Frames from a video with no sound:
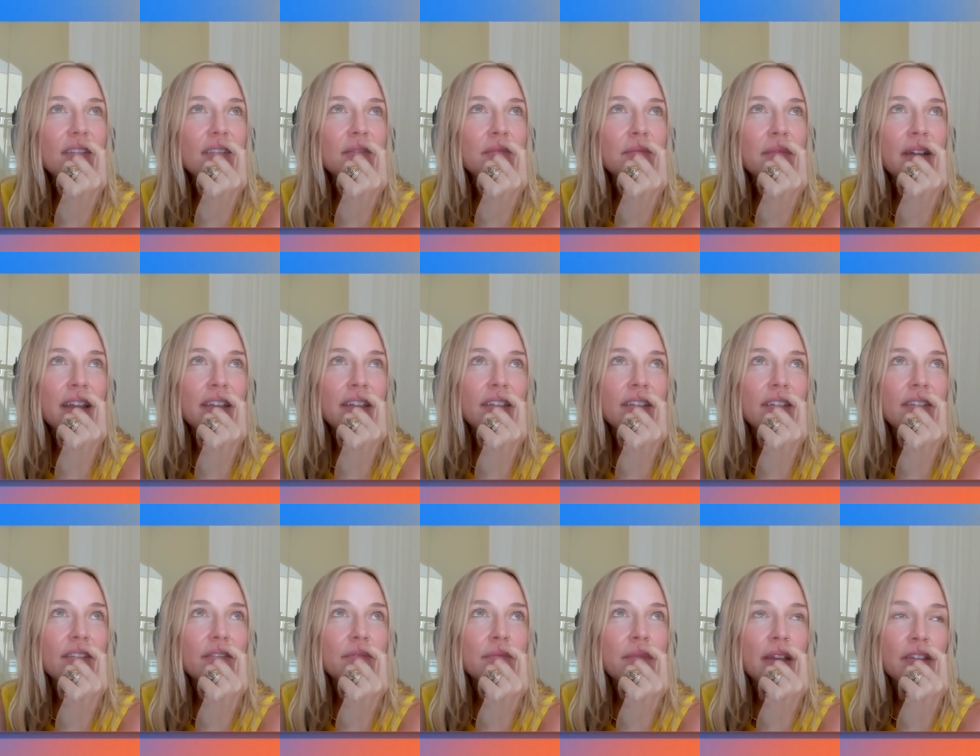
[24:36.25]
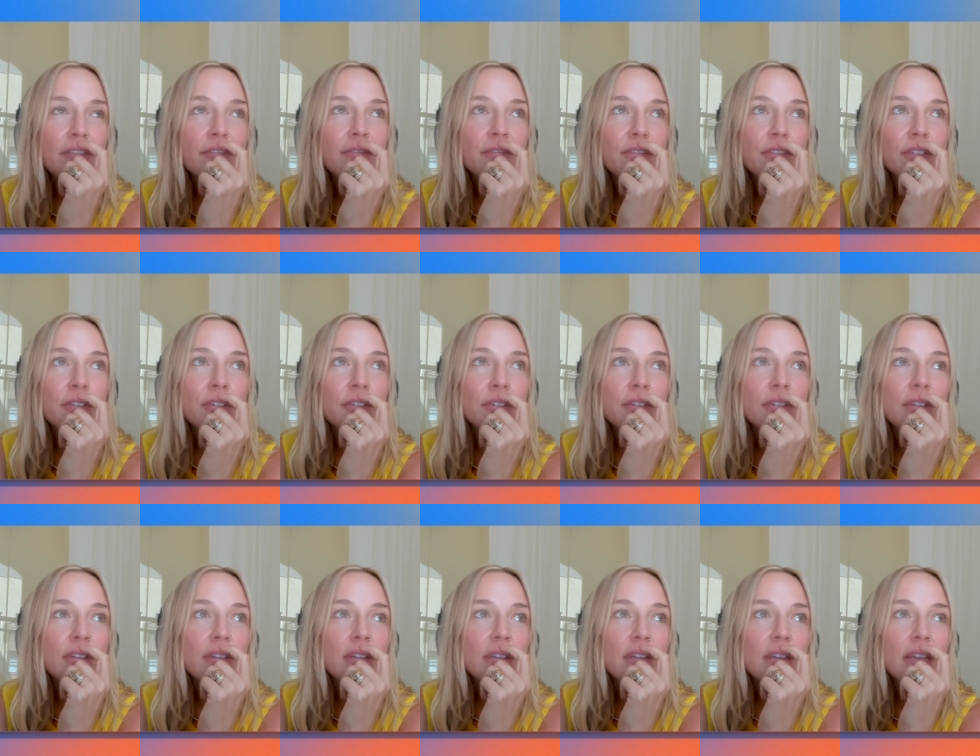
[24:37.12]
my, my
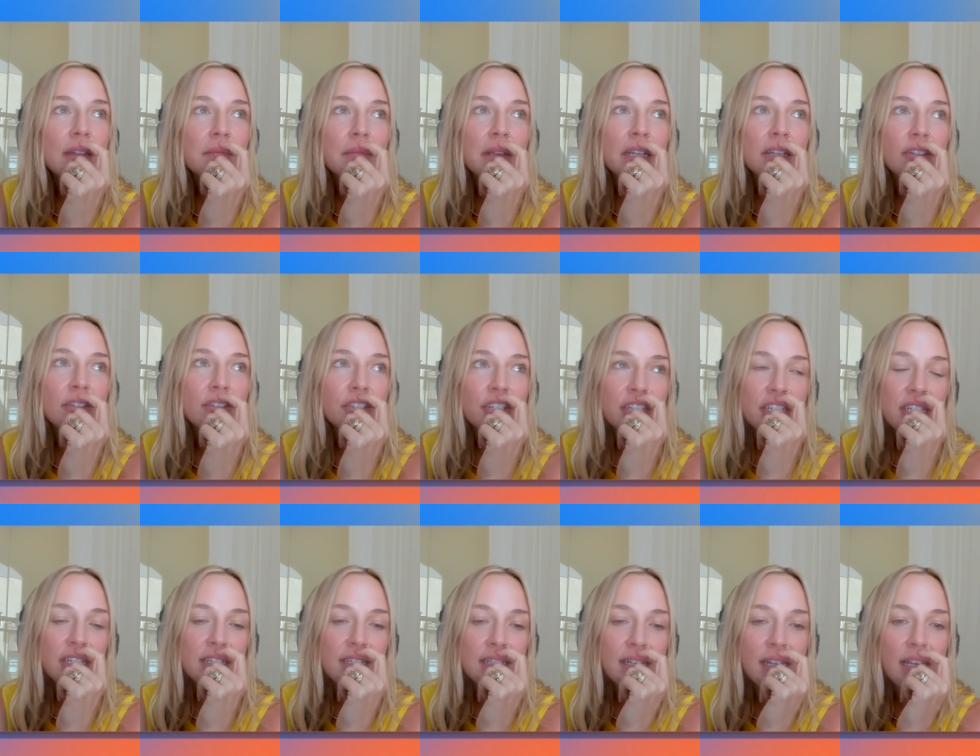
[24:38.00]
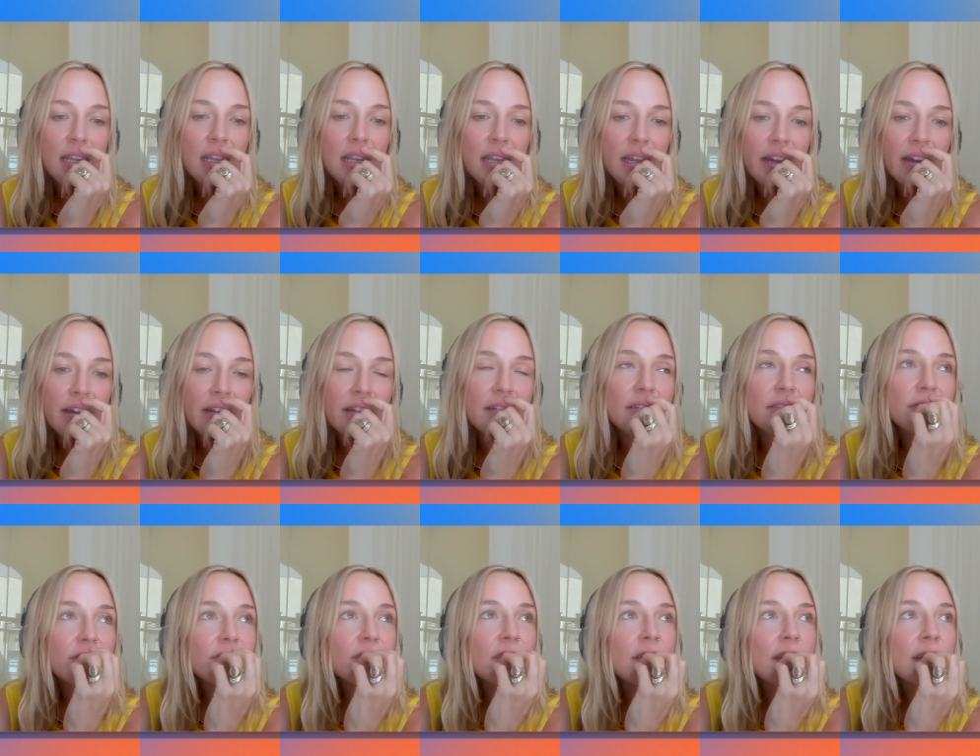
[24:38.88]
food and my nutrition taken care
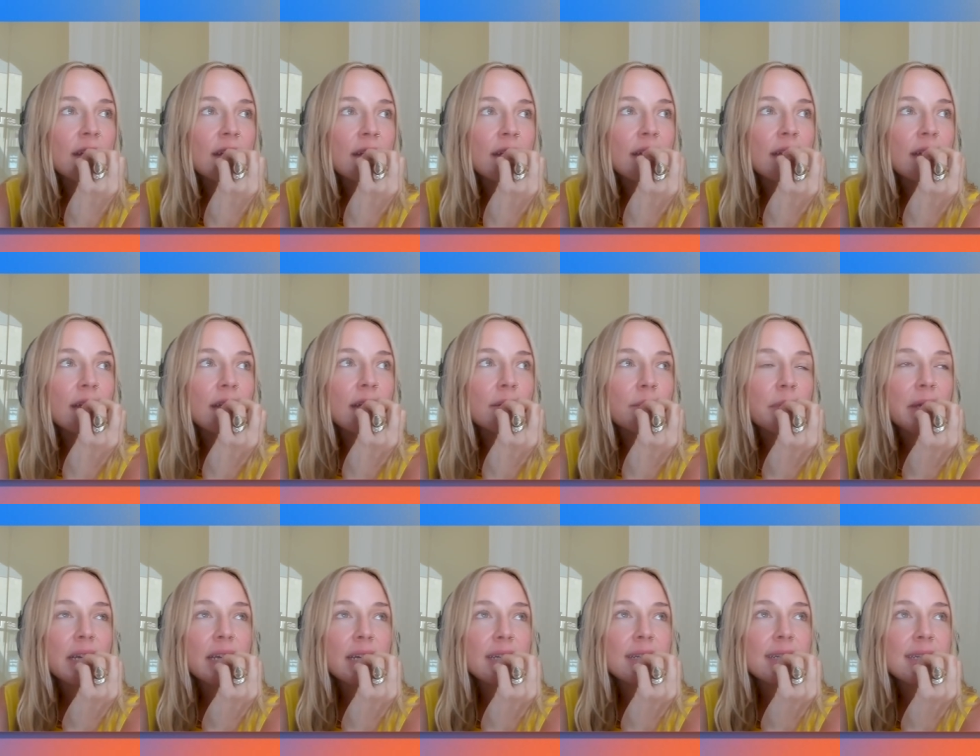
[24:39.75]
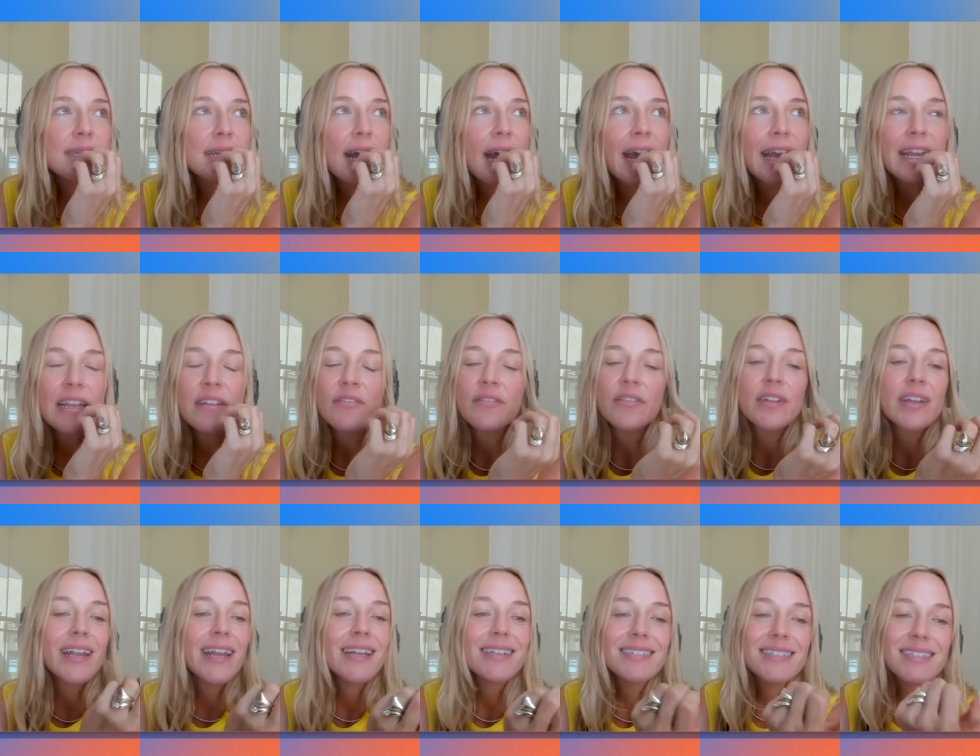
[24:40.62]
of because I can
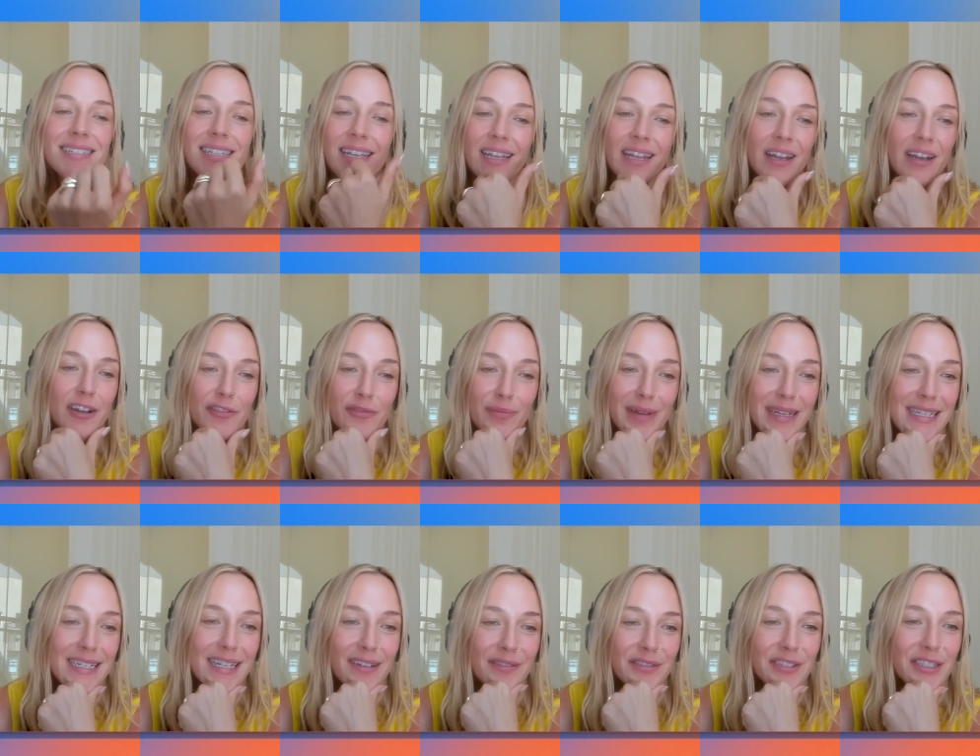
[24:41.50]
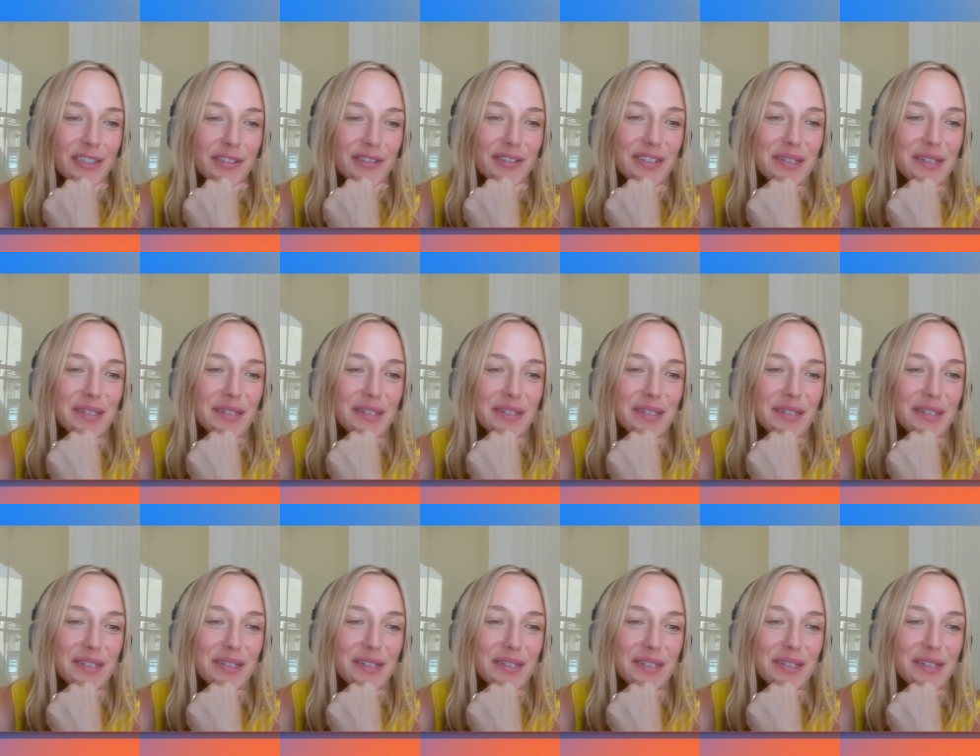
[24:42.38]
forget to take care of myself too.